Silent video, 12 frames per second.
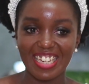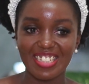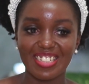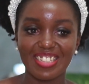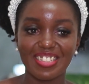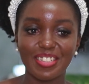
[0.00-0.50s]

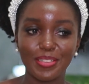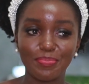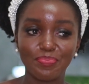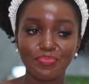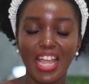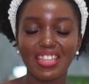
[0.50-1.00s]
that,
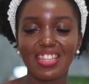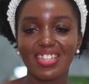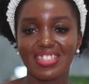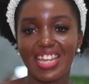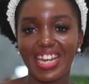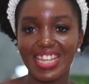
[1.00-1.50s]
I think
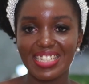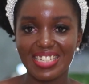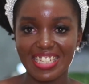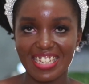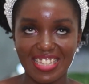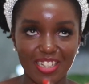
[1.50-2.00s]
there's an
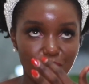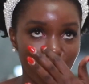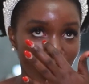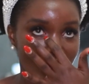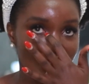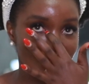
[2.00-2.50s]
idea that
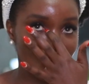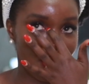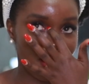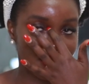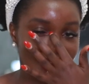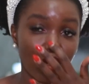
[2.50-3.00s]
when you
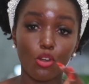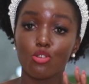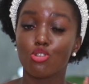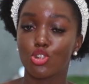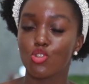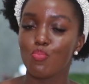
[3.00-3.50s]
are single,
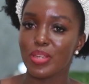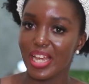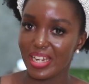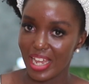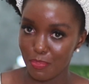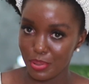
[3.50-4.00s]
you should be
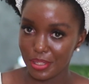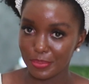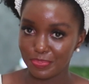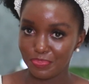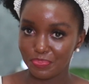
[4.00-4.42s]
unhappy.